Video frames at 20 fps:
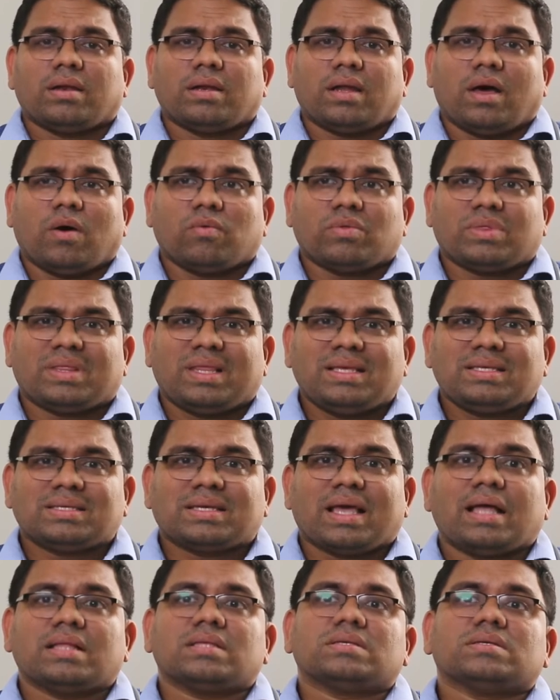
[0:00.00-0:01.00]
Now this
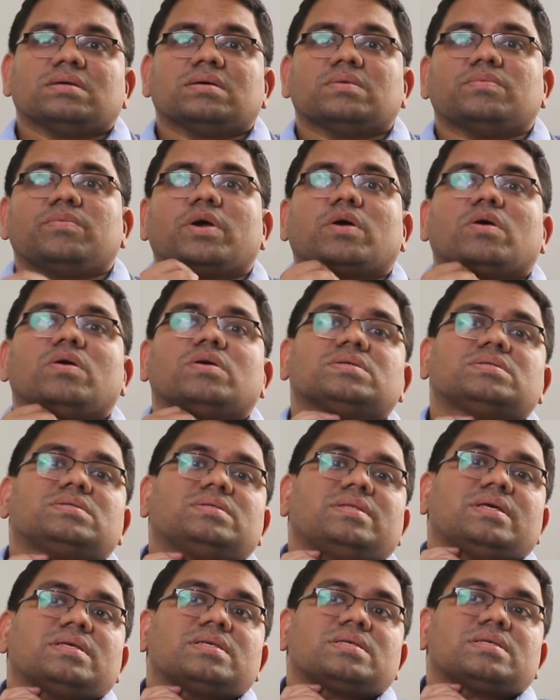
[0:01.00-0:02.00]
cancer, because
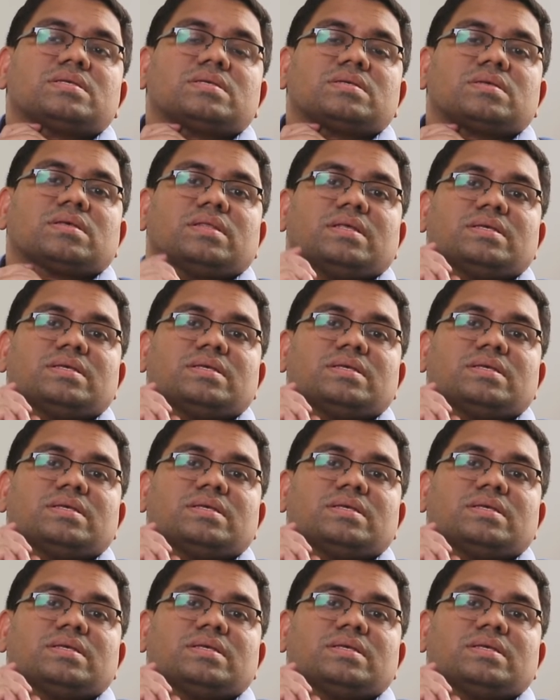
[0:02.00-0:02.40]
this